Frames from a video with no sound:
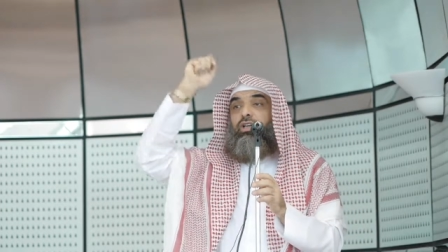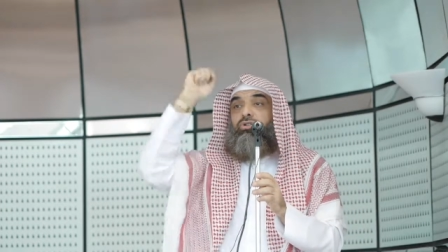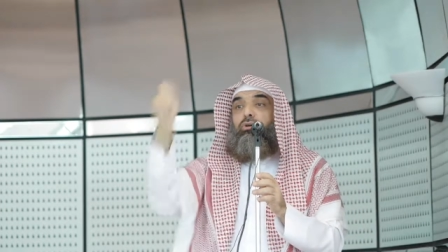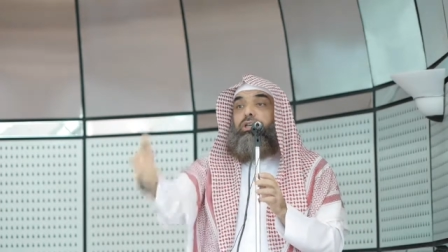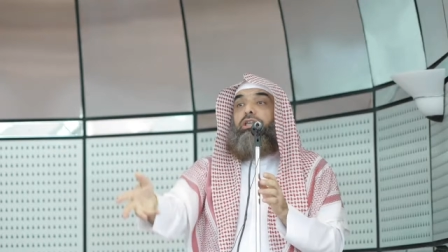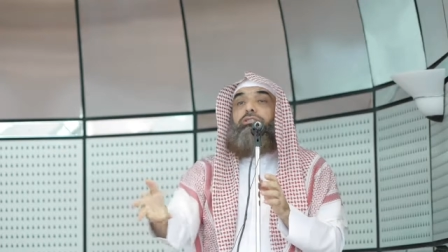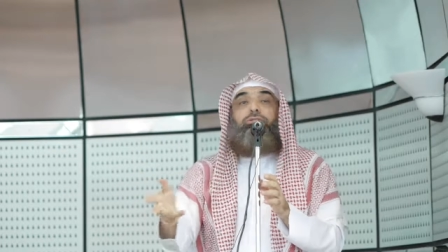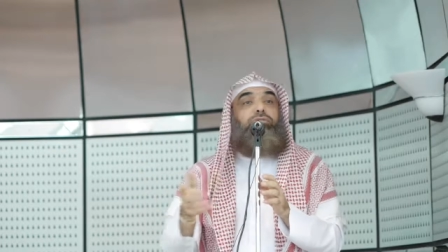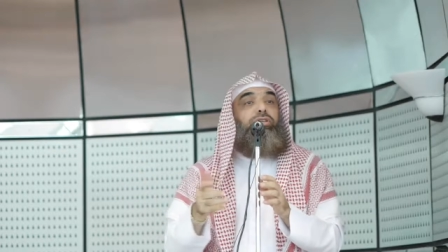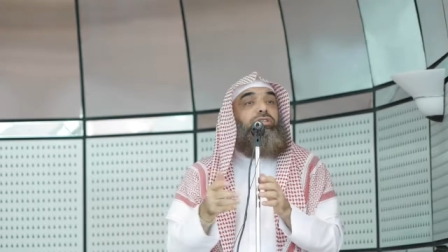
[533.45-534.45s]
So he
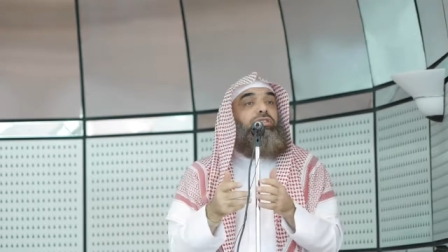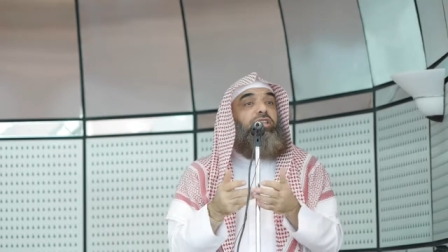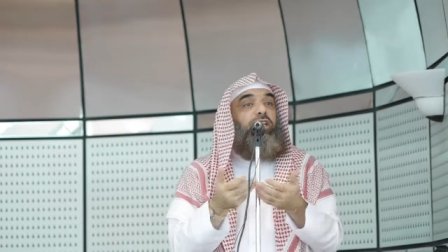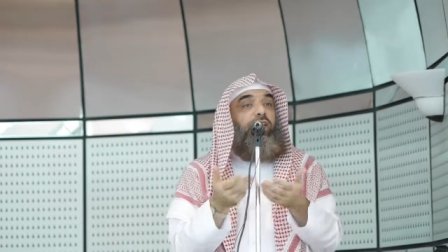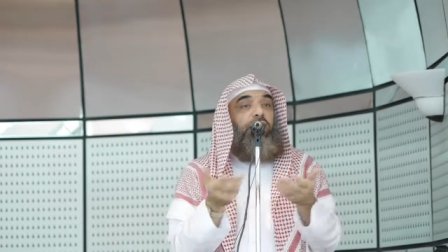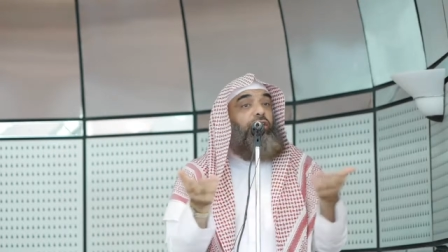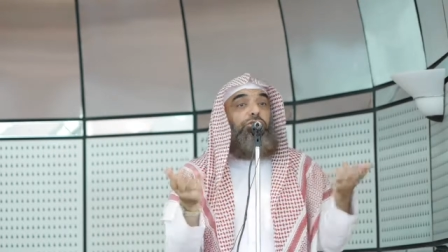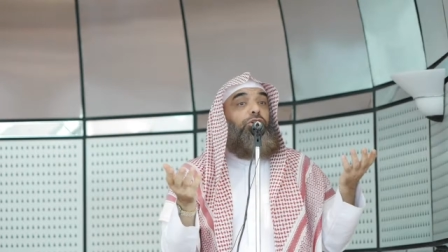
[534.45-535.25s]
threw his stick and it